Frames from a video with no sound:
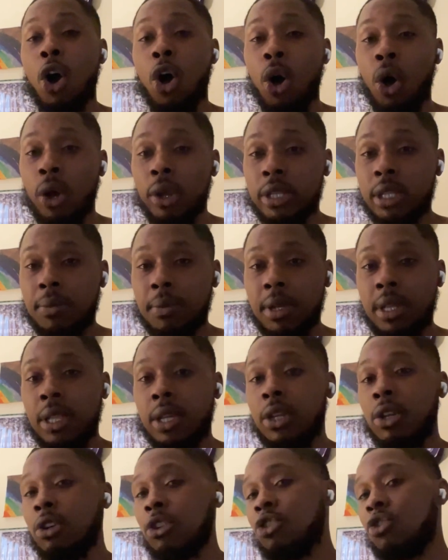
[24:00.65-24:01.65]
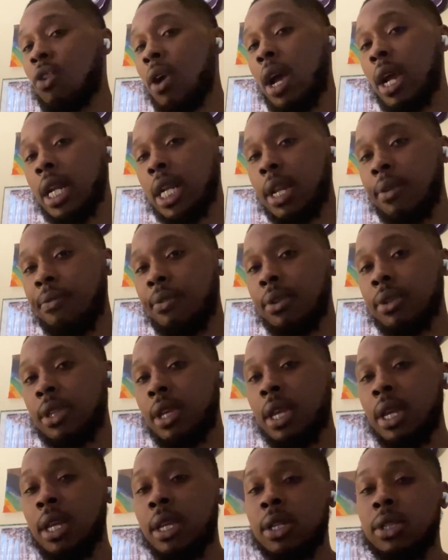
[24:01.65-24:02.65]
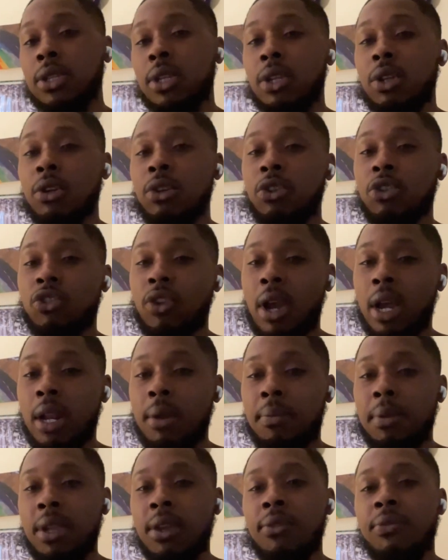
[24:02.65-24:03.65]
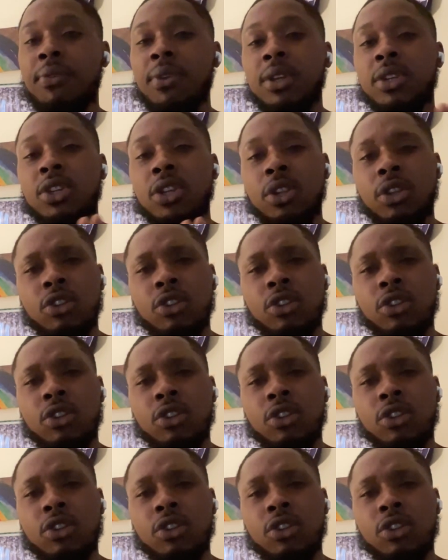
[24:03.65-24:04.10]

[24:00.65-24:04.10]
ultimately you're trying different things and you're trying to be efficient.